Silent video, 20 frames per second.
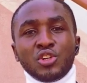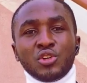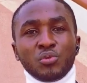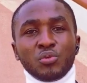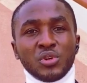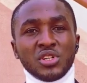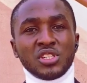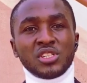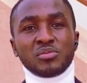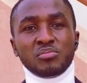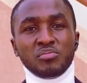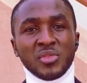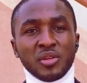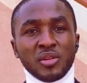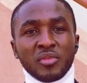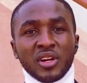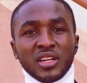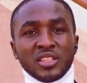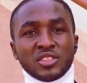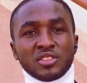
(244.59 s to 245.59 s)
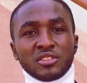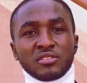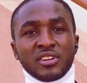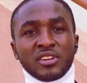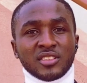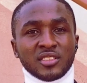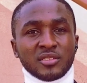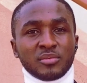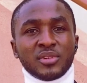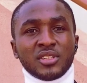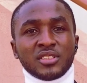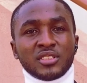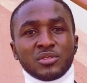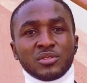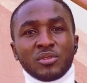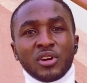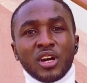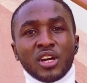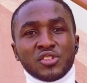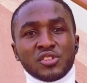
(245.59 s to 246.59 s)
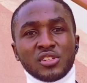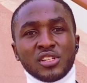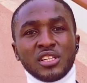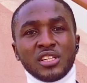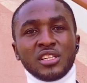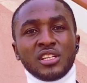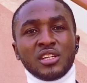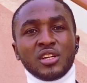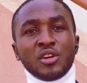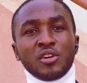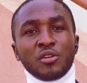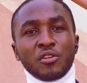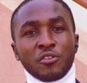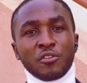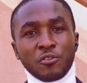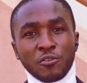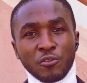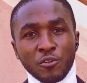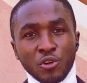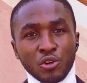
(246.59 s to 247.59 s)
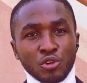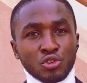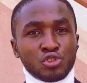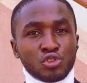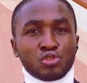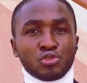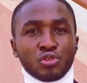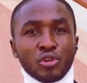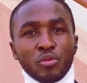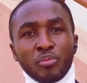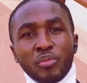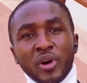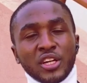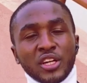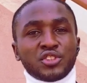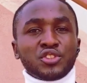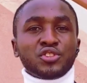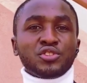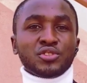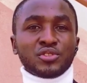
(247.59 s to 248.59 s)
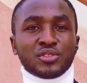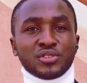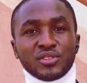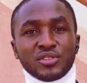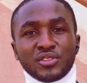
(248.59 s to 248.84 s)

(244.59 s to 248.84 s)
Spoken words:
which me myself as a person will actually follow through or pass through